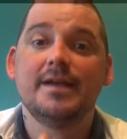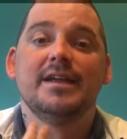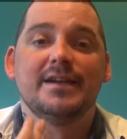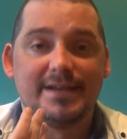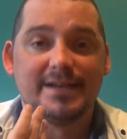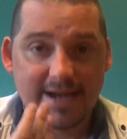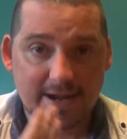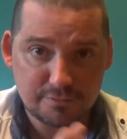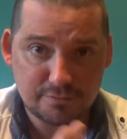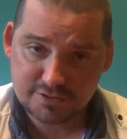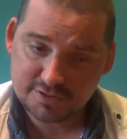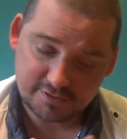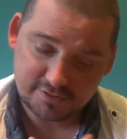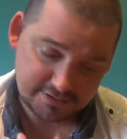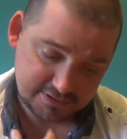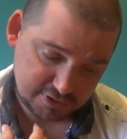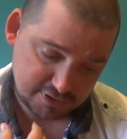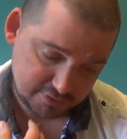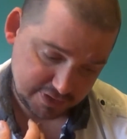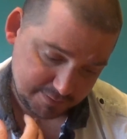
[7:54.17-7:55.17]
Now it's
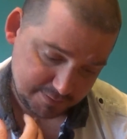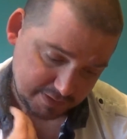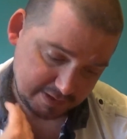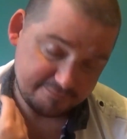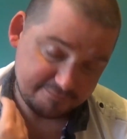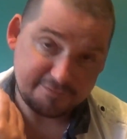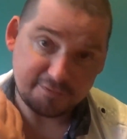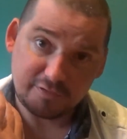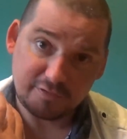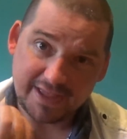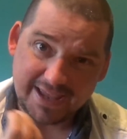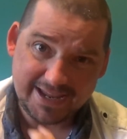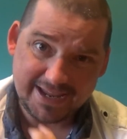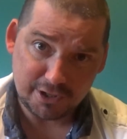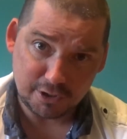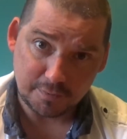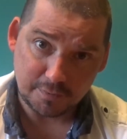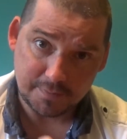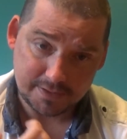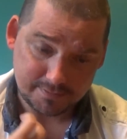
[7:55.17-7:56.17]
starting to creep, I can feel the heat
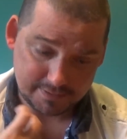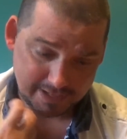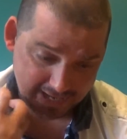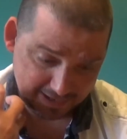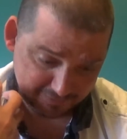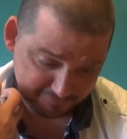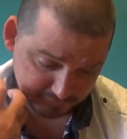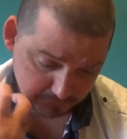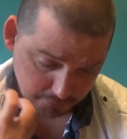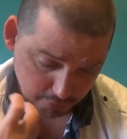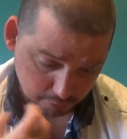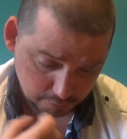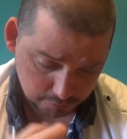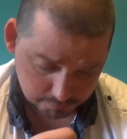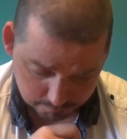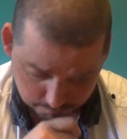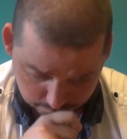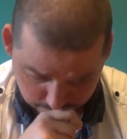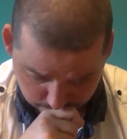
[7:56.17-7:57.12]
coming even more.